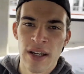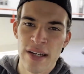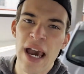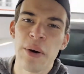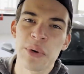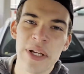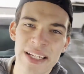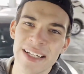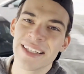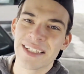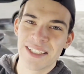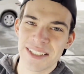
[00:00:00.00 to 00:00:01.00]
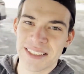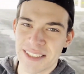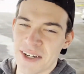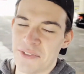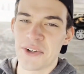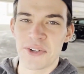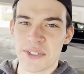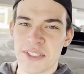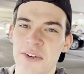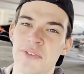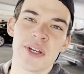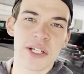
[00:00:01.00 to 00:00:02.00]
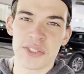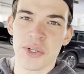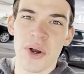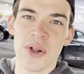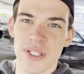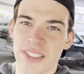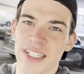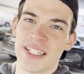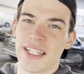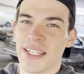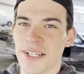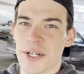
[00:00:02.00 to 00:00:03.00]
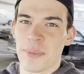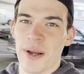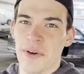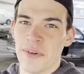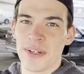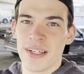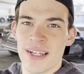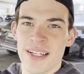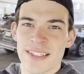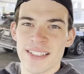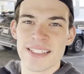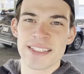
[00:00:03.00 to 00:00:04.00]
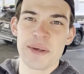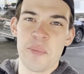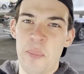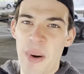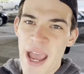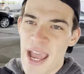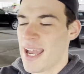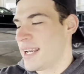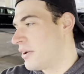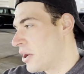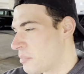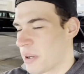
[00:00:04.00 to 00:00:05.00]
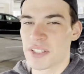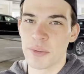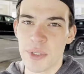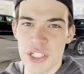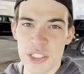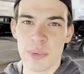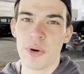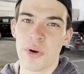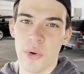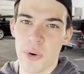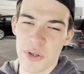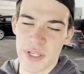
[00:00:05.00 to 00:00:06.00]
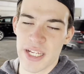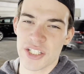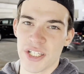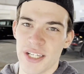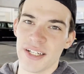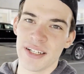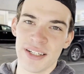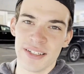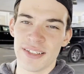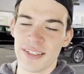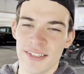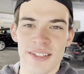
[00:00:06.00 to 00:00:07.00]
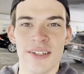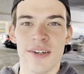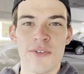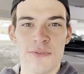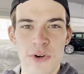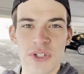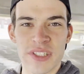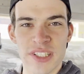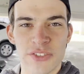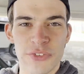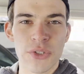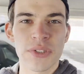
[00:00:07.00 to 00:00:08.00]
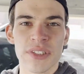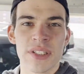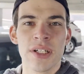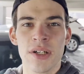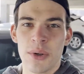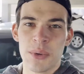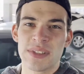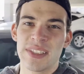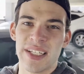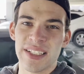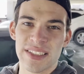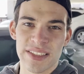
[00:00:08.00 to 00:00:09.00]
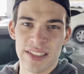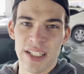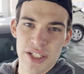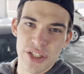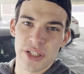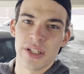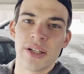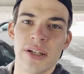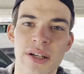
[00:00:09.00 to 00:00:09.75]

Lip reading: Now we're getting to the good stuff here, the stuff you guys are all excited to hear about. This is the bad about the Mishimoto oil catch can. First things first was the installation.